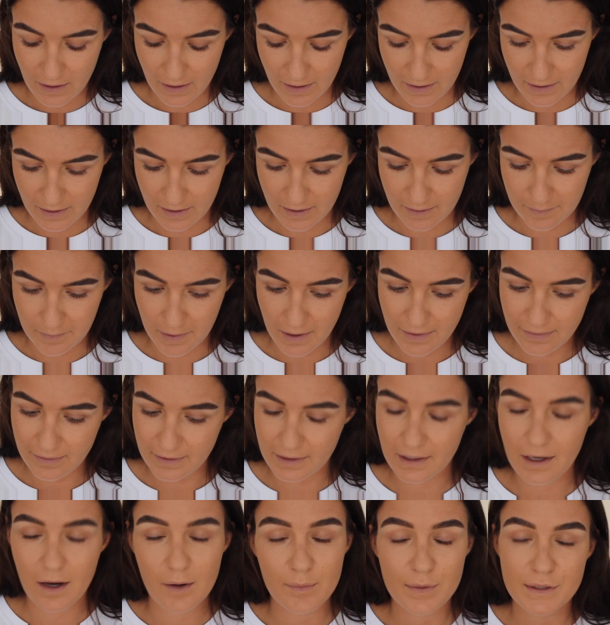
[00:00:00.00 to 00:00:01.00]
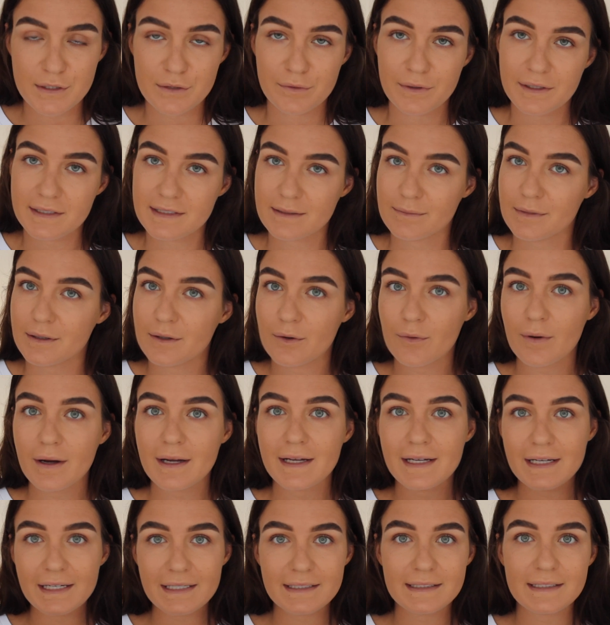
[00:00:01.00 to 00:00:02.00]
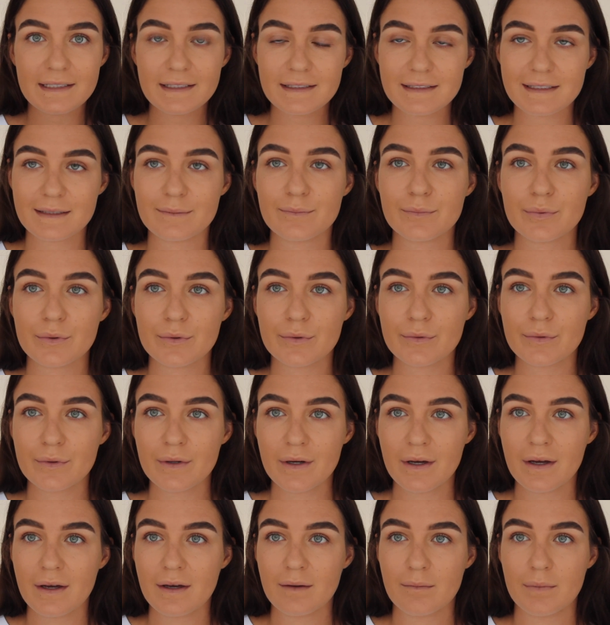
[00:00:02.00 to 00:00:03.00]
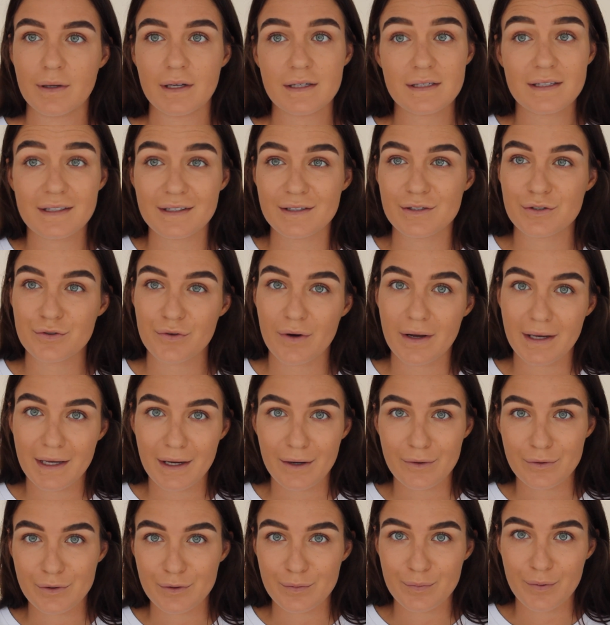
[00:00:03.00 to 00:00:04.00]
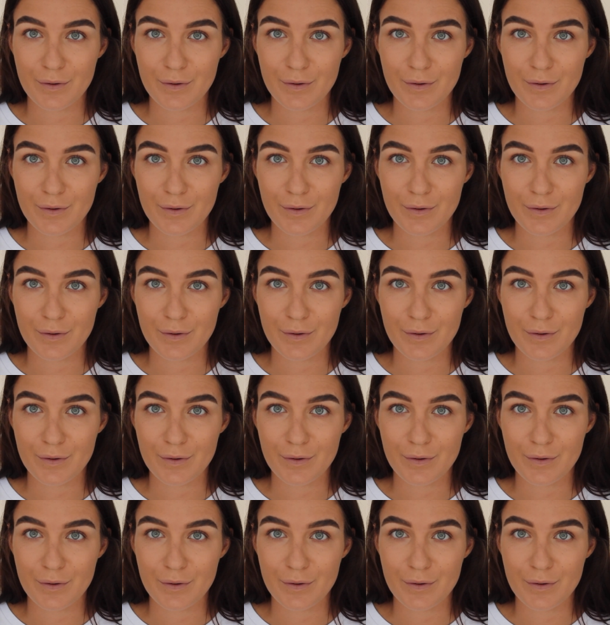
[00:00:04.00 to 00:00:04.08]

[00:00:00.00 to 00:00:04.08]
I think I'll be doing something quite easy and simple because it is trying out new